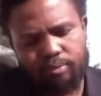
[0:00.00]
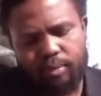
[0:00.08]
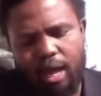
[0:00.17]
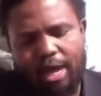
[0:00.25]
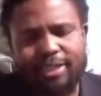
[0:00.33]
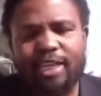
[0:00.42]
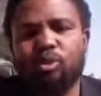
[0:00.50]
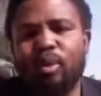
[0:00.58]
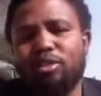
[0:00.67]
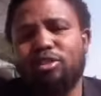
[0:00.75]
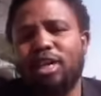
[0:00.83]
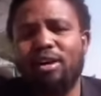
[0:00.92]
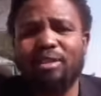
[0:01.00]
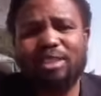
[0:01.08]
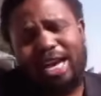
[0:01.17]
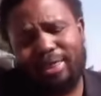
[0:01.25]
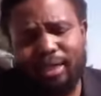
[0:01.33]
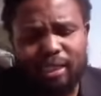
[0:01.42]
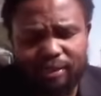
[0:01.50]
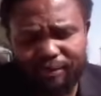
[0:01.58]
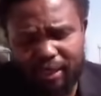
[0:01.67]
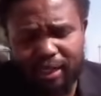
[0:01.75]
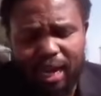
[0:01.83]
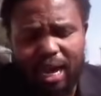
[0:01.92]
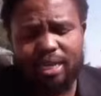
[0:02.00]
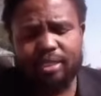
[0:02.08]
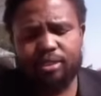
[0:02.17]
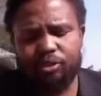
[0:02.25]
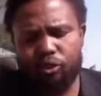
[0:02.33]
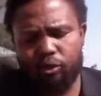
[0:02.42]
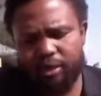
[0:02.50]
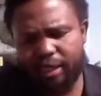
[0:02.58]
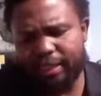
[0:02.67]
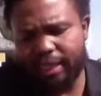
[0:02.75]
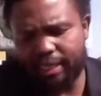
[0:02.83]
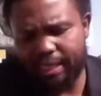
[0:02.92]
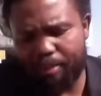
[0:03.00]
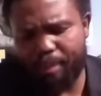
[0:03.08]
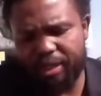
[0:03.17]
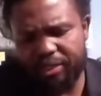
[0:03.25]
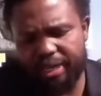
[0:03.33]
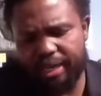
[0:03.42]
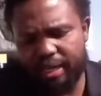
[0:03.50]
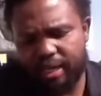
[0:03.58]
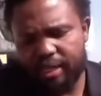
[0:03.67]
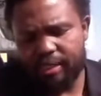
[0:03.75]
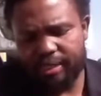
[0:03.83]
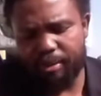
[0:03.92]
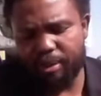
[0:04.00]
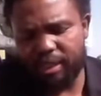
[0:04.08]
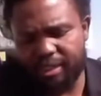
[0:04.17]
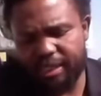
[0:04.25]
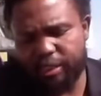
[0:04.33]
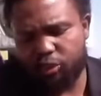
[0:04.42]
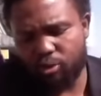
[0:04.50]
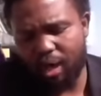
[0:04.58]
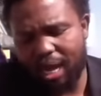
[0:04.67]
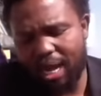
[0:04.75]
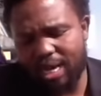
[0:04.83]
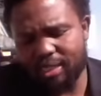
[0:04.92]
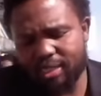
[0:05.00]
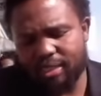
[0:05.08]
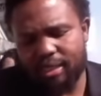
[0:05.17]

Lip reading: I just want now, I think it's a very nice, thing that has happened here. Somebody sent it to us,